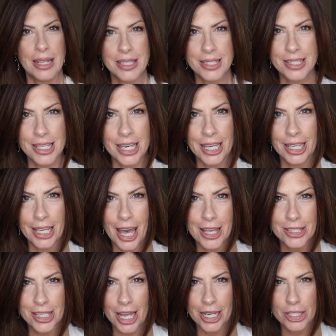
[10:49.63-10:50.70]
That's it,
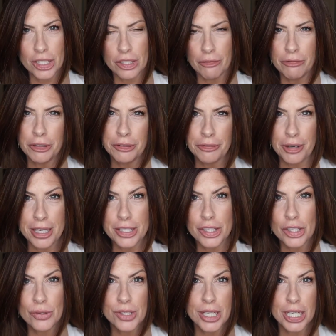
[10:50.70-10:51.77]
guys. That is the full
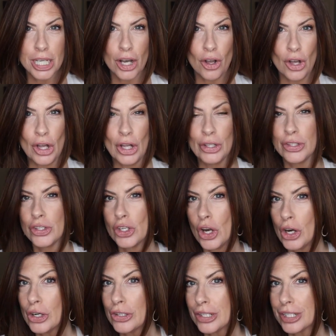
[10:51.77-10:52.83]
face using all
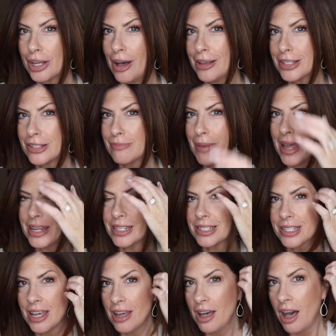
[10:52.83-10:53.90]
Tarte
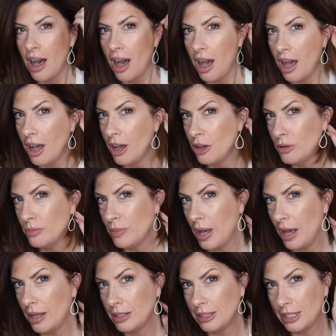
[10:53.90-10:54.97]
Cosmetics.
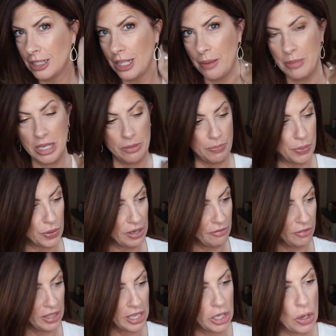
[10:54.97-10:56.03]
Let me
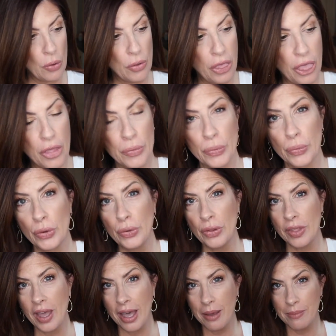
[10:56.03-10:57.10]
briefly go
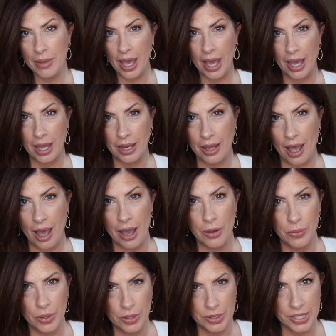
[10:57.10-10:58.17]
through them and
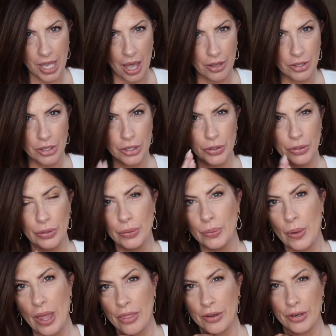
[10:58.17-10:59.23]
I will tell
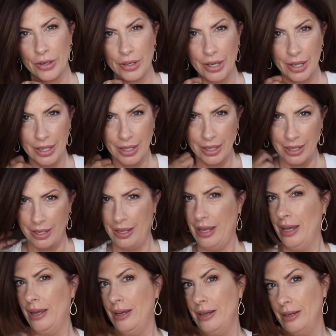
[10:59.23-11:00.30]
you whether
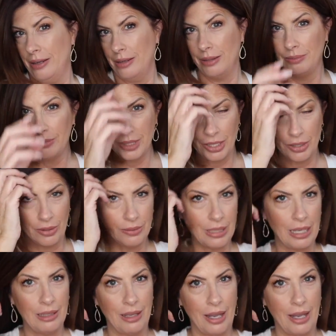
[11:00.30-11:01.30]
you know, I